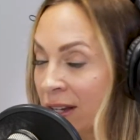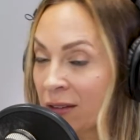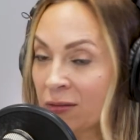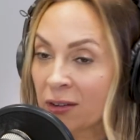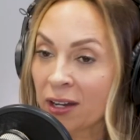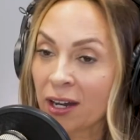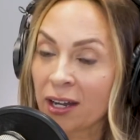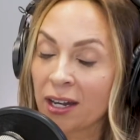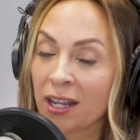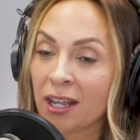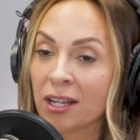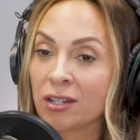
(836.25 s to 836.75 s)
even
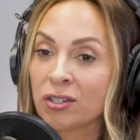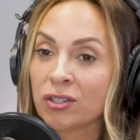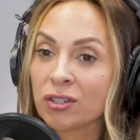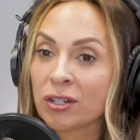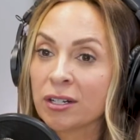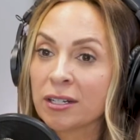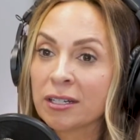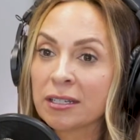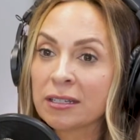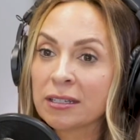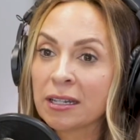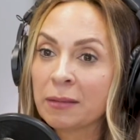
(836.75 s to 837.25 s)
any
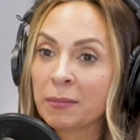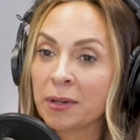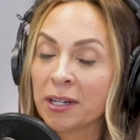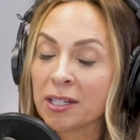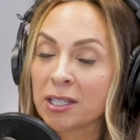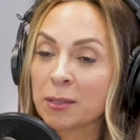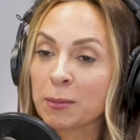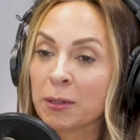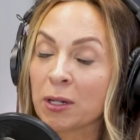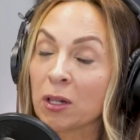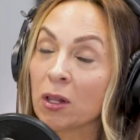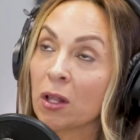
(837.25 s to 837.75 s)
interest. I mean,
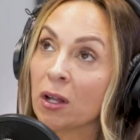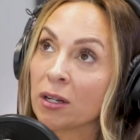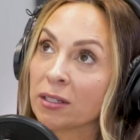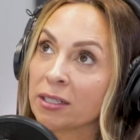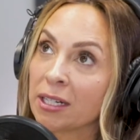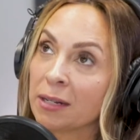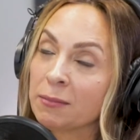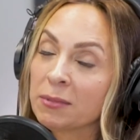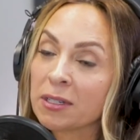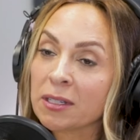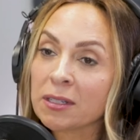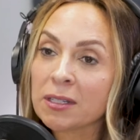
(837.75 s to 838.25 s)
it's been a long
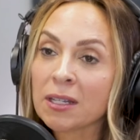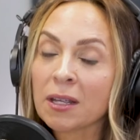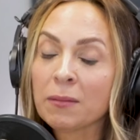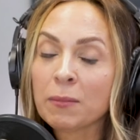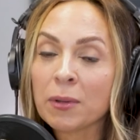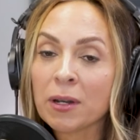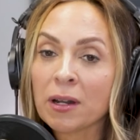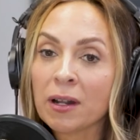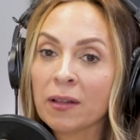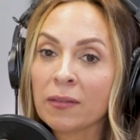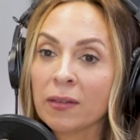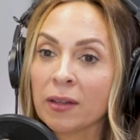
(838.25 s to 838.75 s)
time since I've
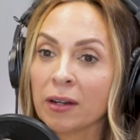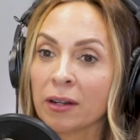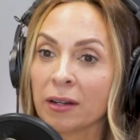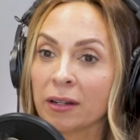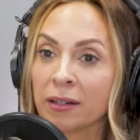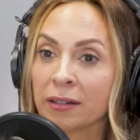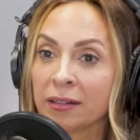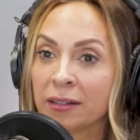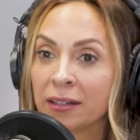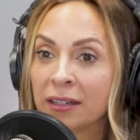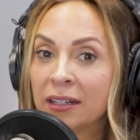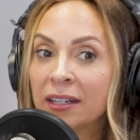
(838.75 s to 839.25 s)
been on there,
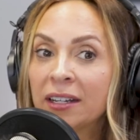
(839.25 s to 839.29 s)
and